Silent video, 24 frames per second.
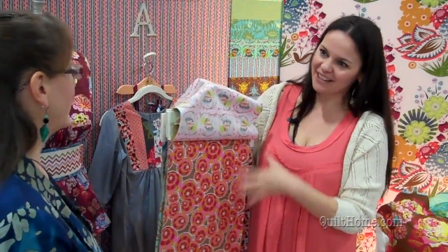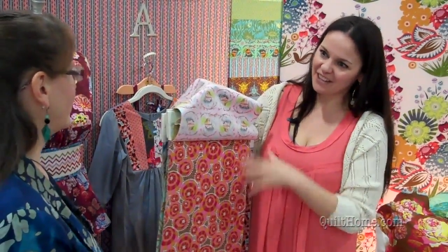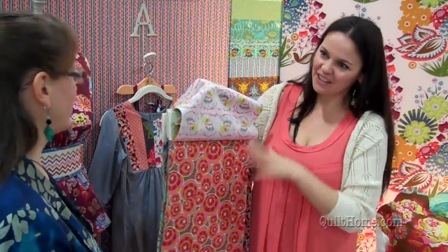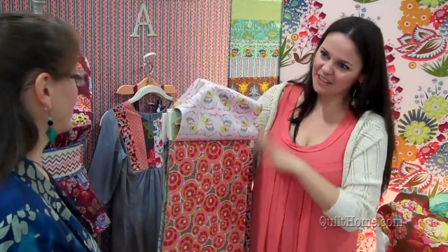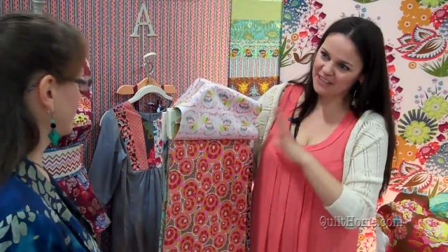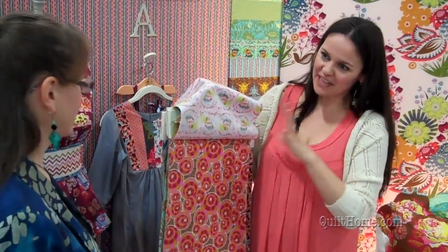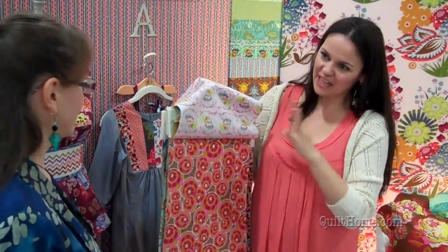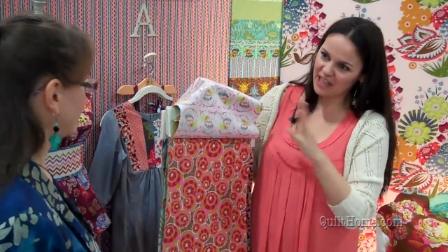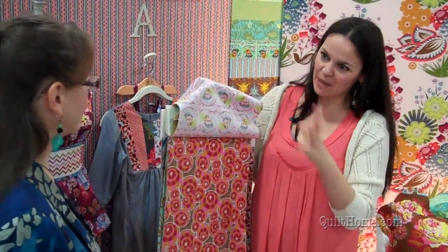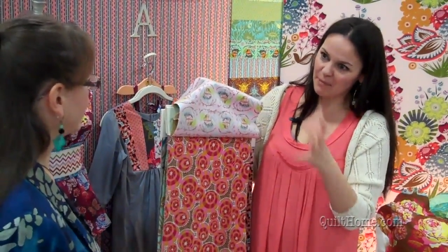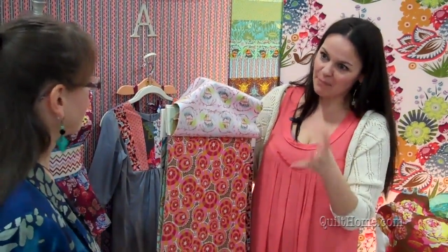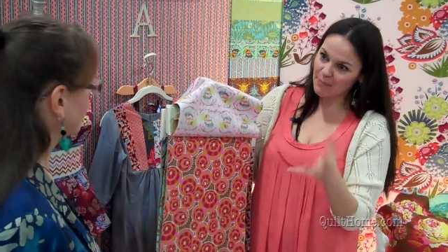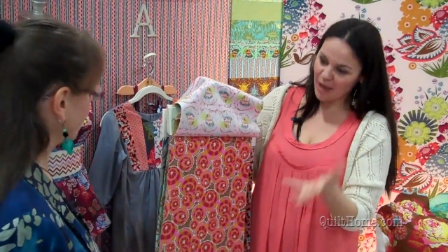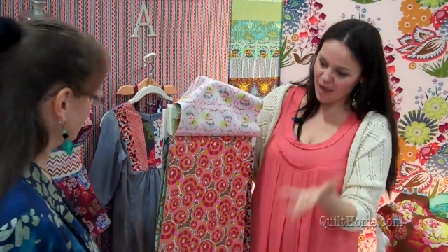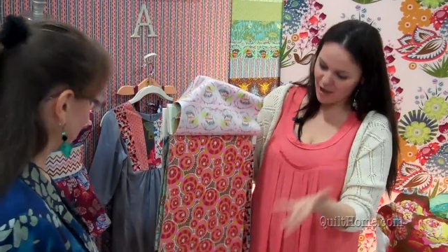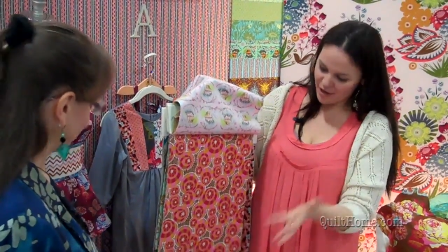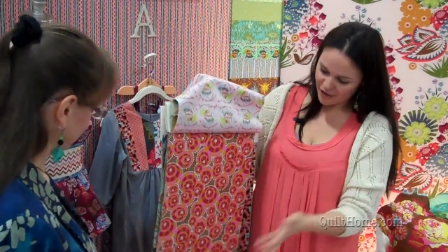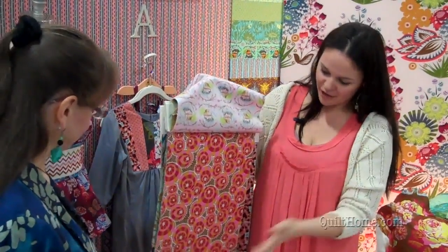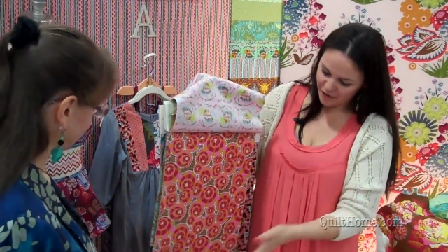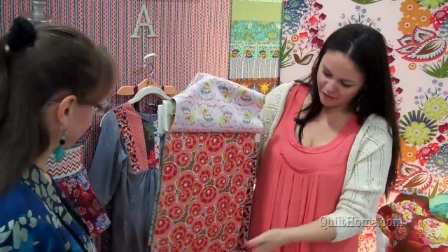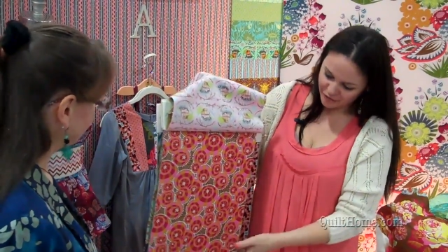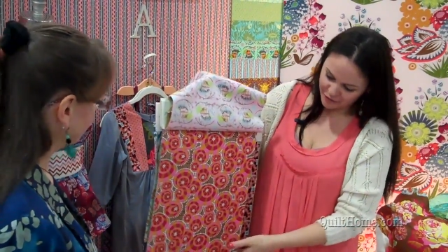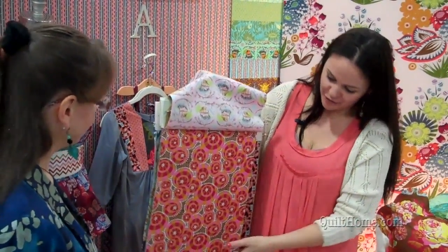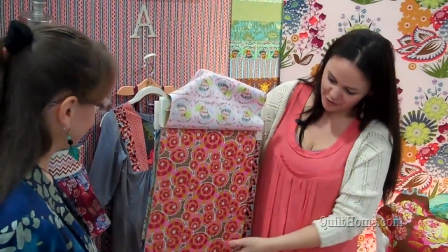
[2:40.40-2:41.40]
It looked like a
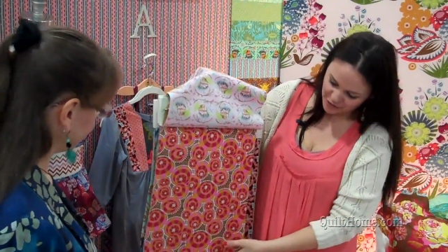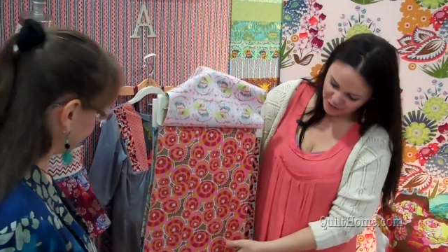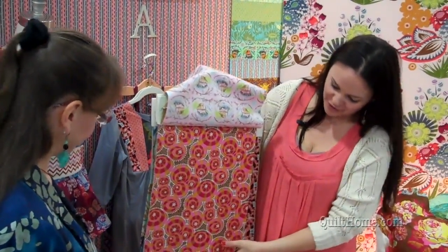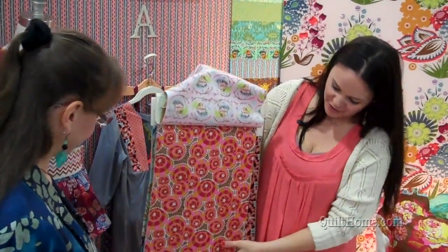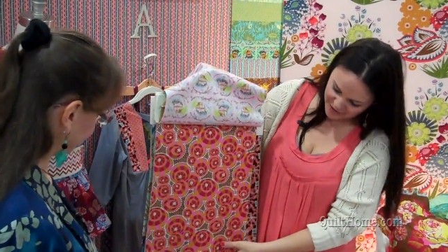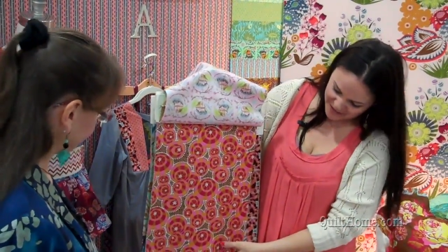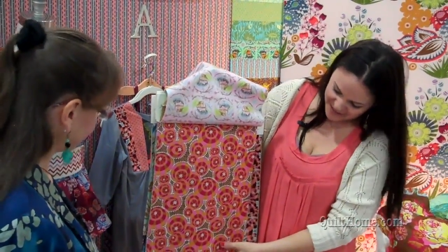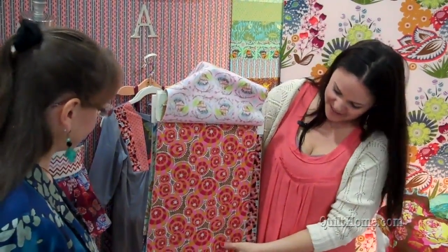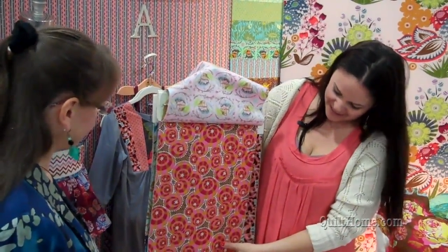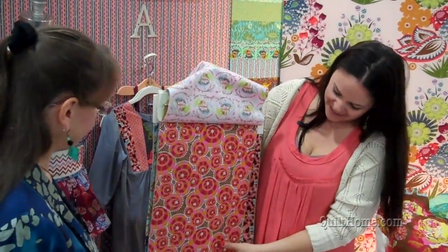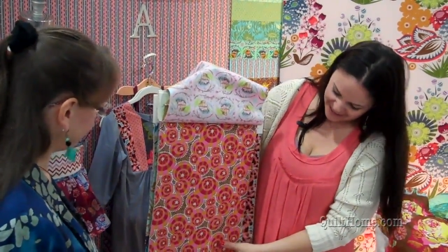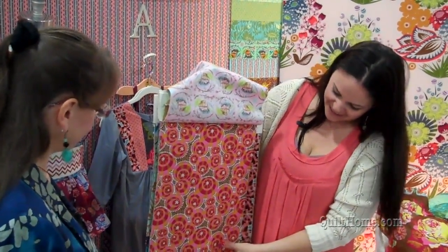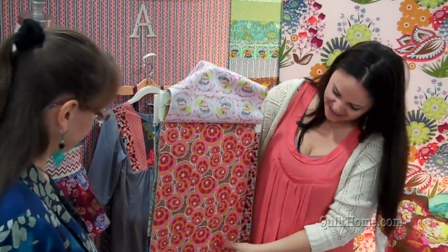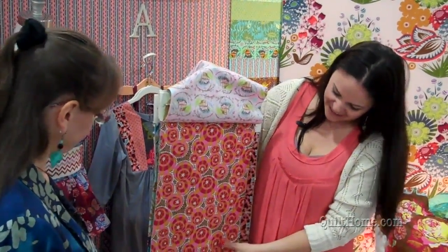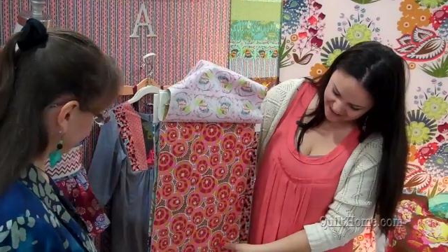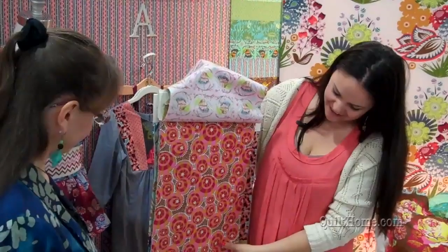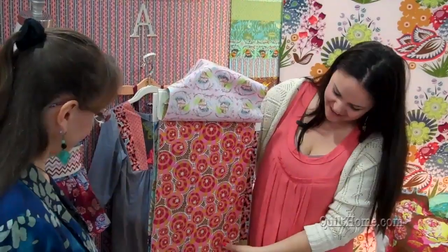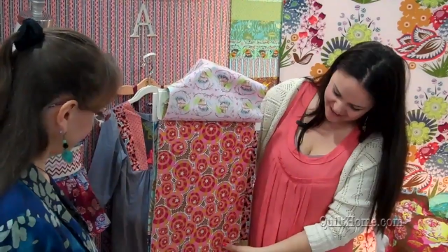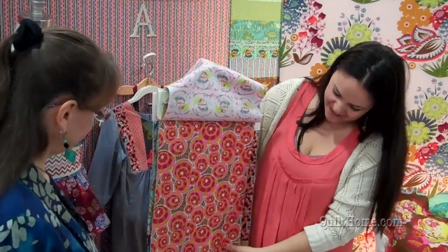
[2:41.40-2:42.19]
modern floral scene.